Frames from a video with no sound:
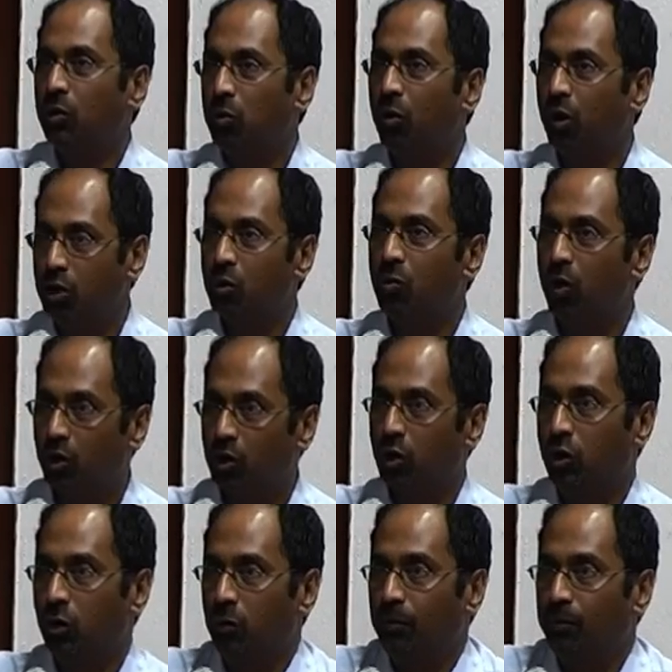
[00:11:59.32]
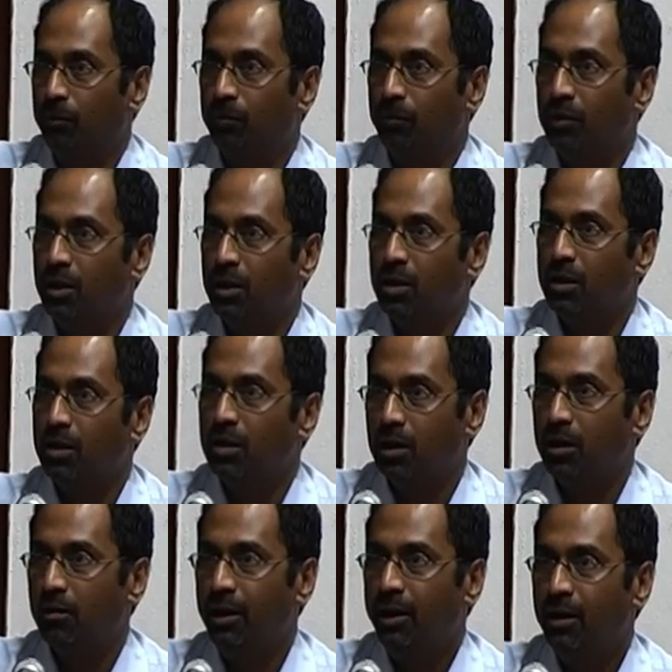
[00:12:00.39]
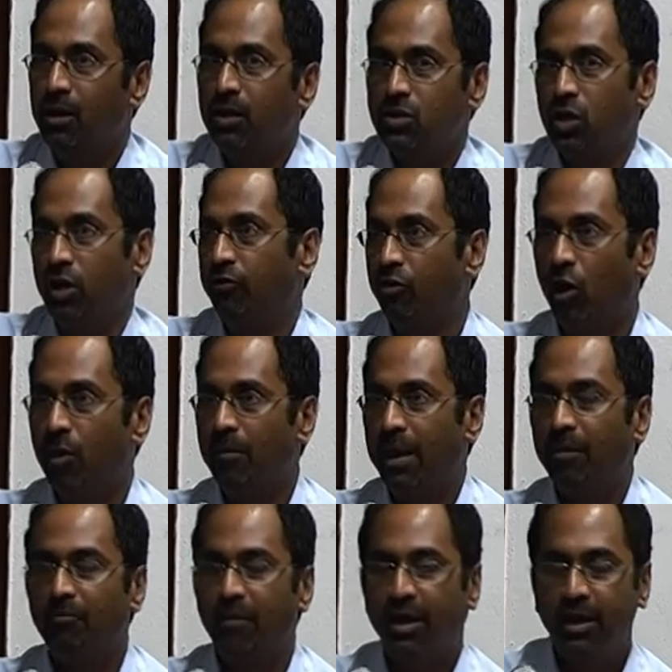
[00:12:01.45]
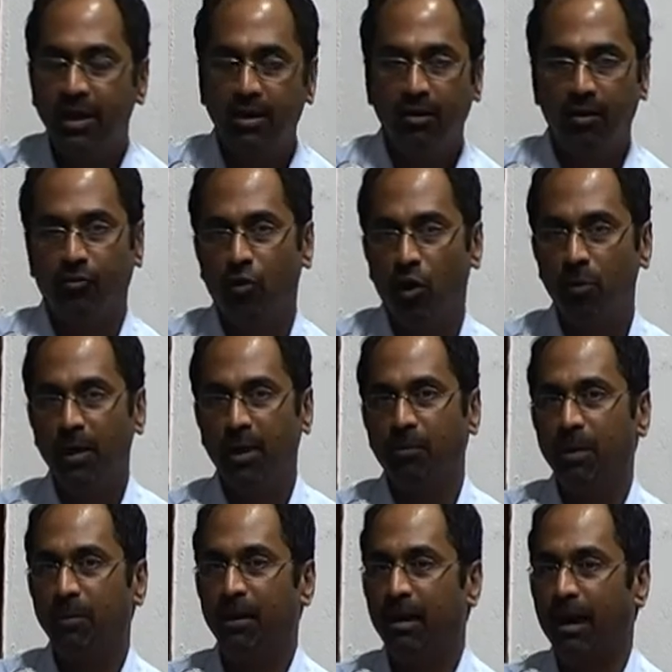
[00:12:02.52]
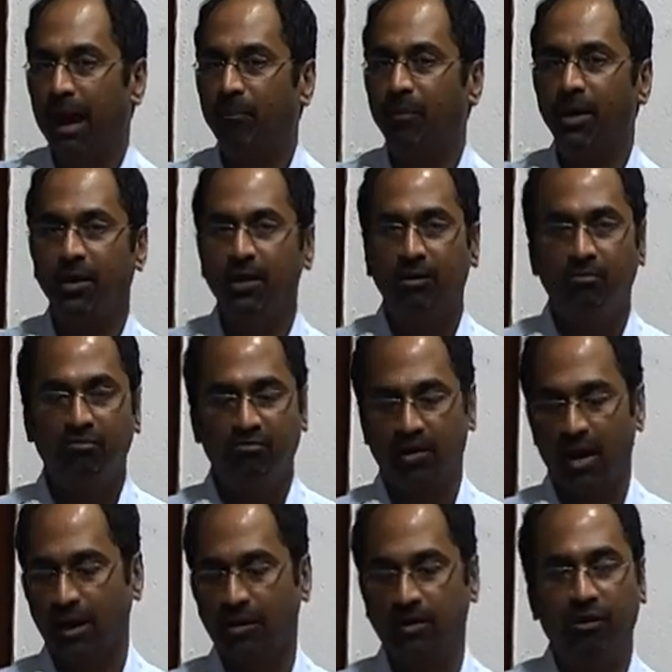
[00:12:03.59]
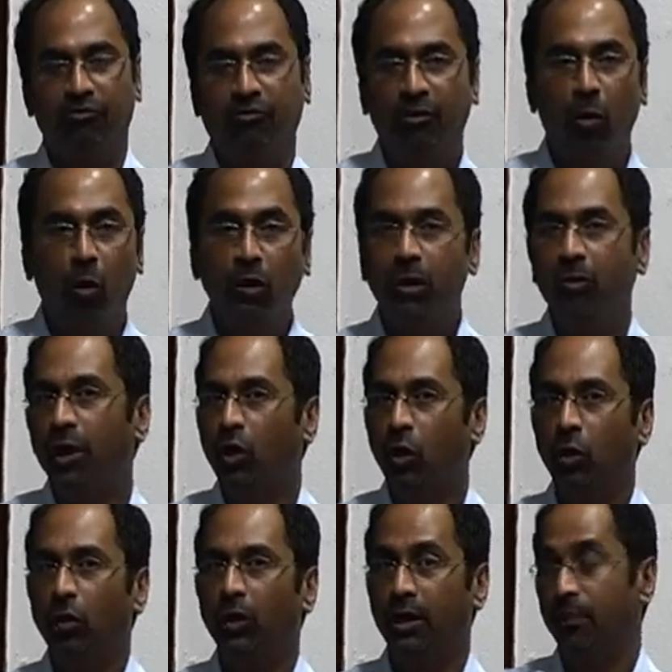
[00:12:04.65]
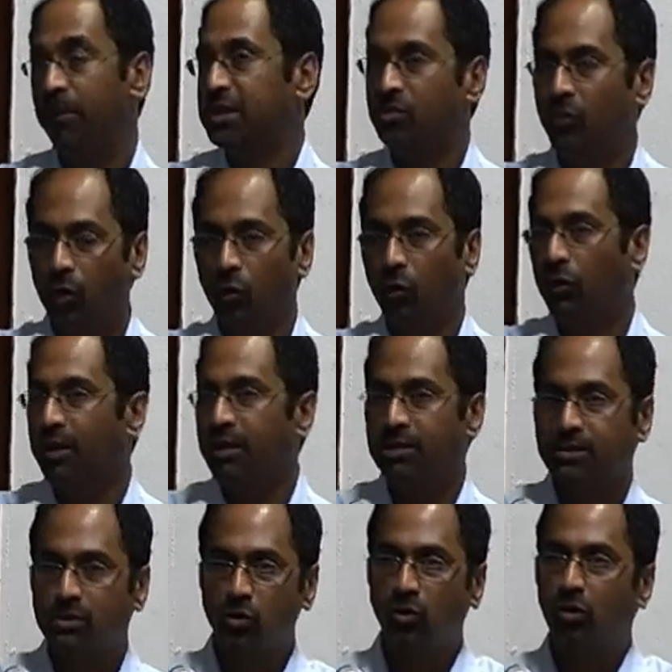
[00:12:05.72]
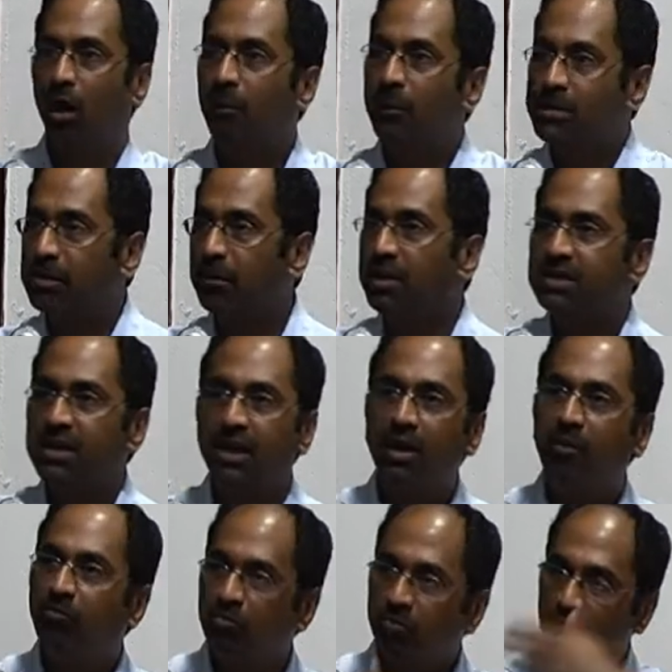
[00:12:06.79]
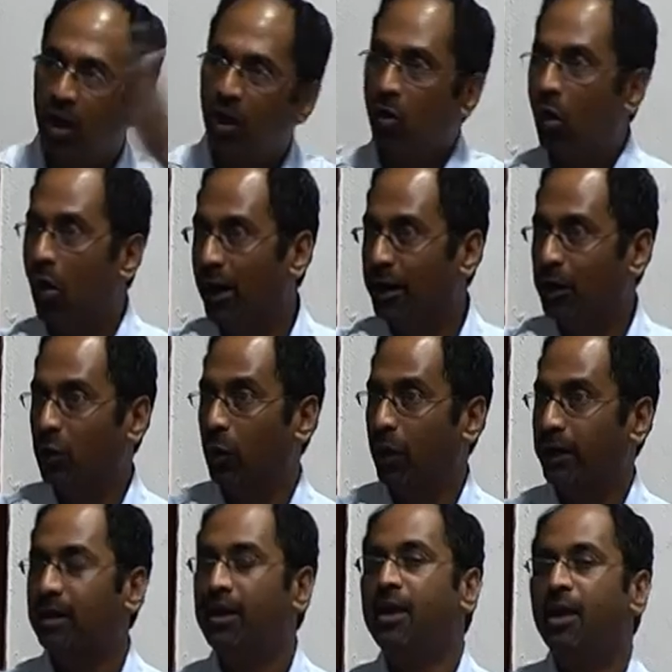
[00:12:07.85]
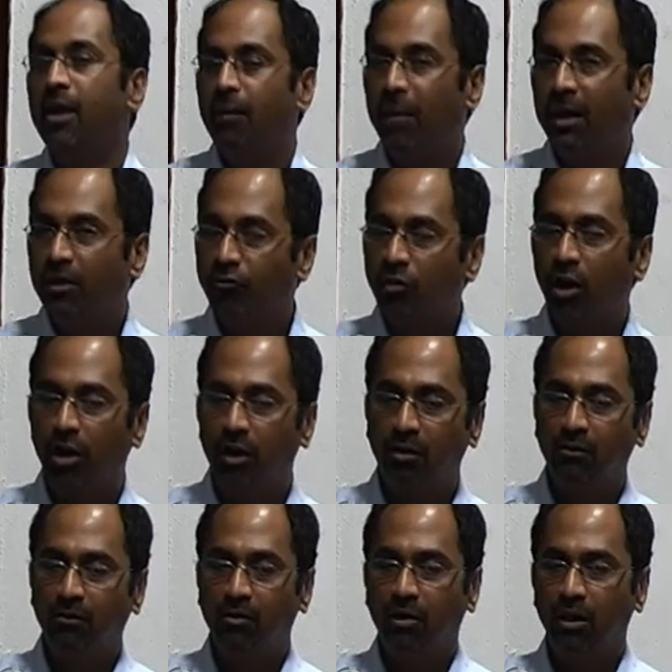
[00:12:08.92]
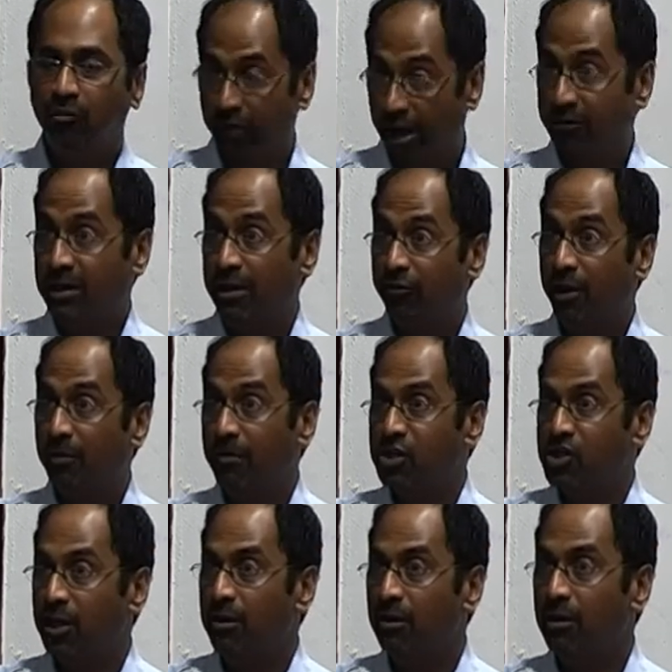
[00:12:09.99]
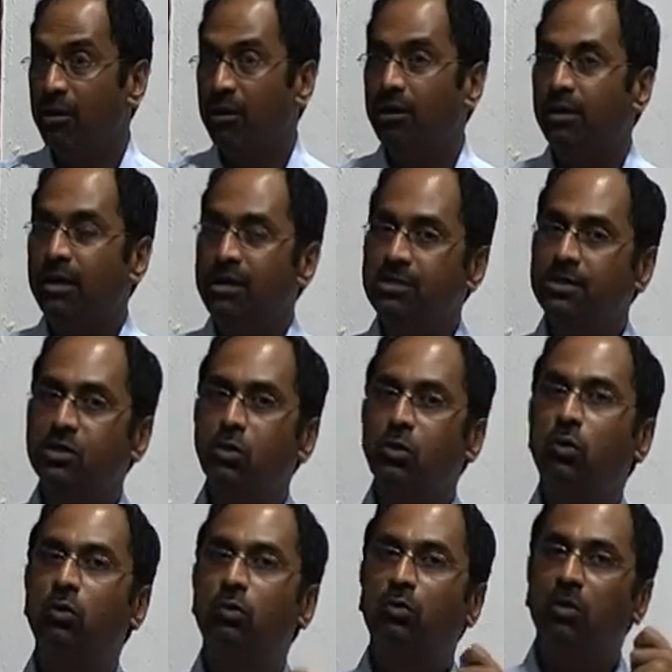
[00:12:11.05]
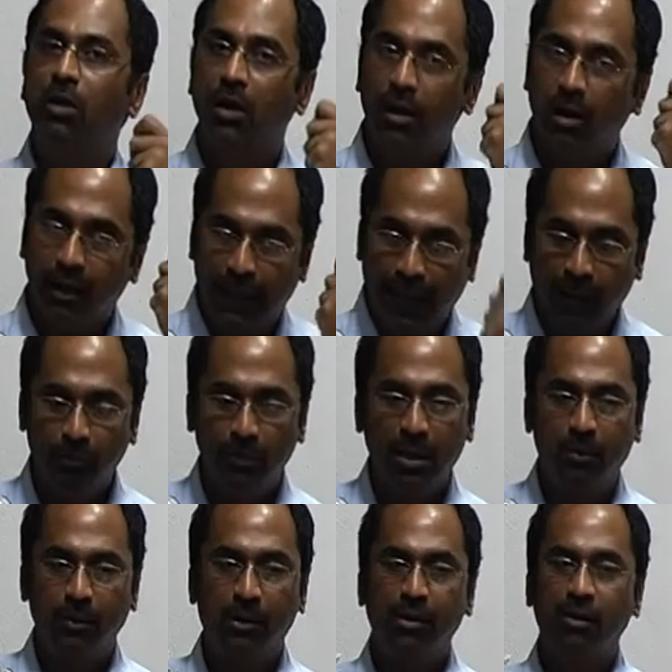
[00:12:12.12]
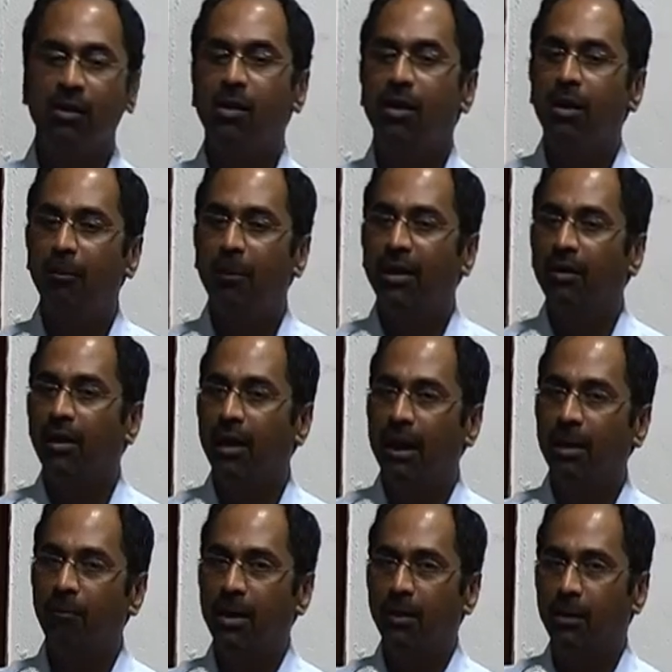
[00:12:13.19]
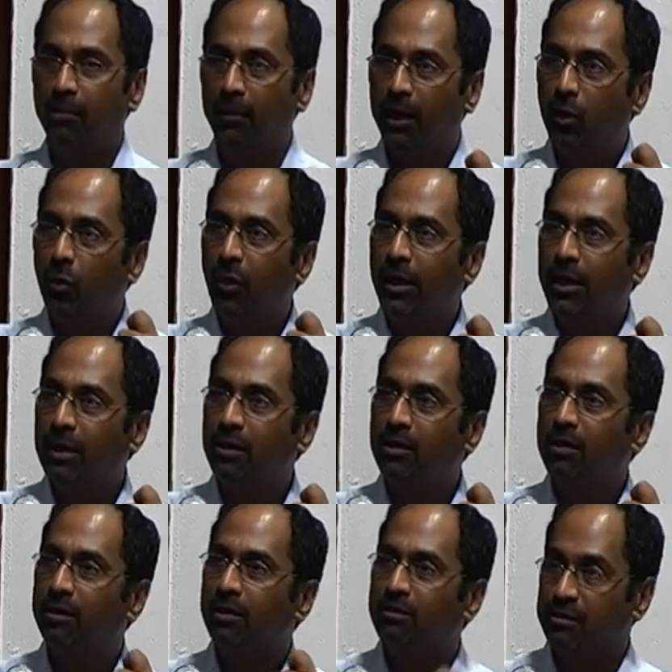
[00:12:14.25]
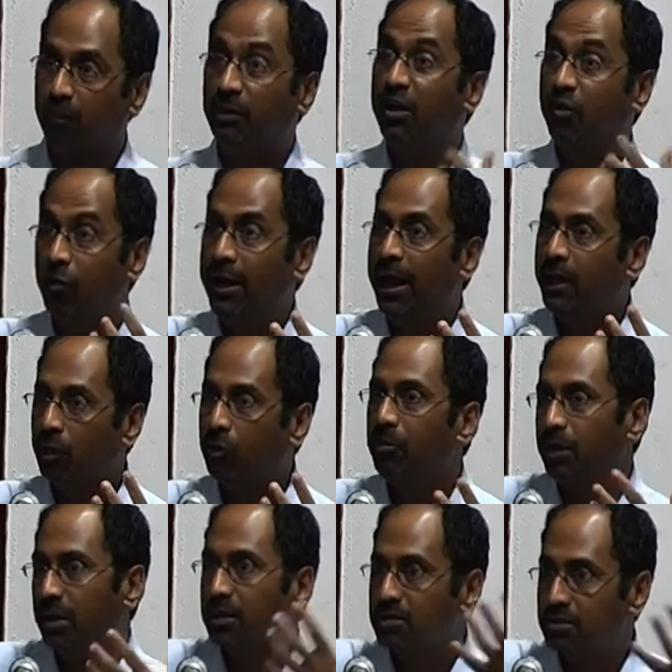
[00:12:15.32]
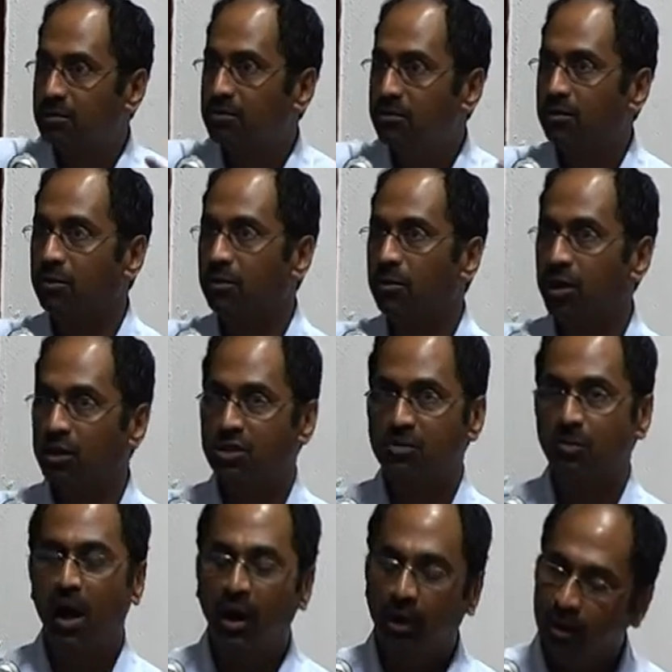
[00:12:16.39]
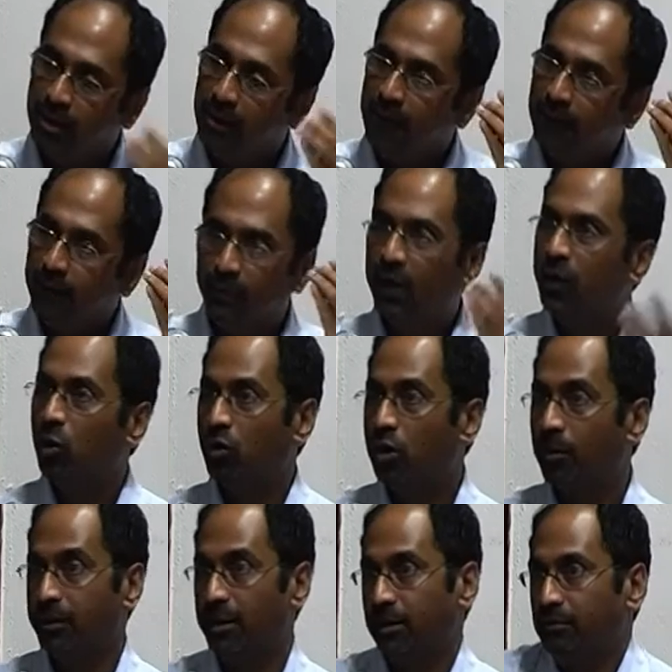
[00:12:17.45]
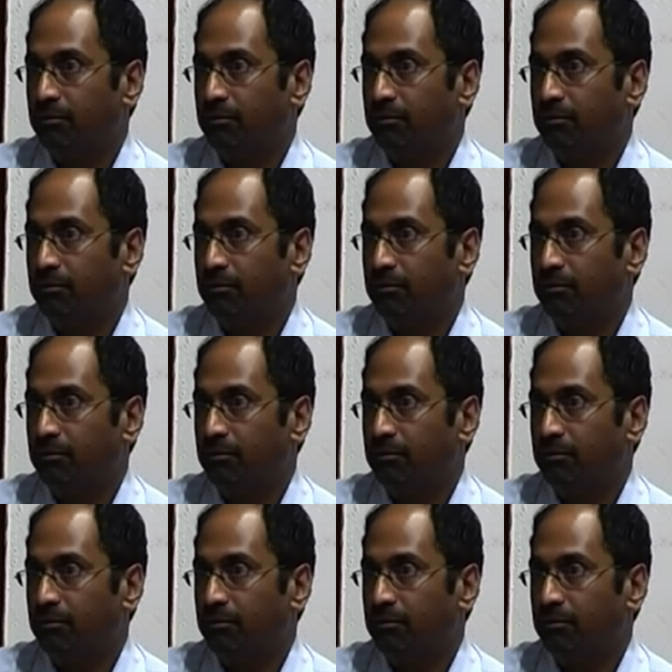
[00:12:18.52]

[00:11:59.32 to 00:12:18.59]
what you want to do, right? So if to make money, if you want to make people happy, and if the only way to do it, the best way to do it is to copy somebody's idea, go ahead and do it. But if you have a different mission, is to help people, but help people by doing something creative because you're smart, then don't copy.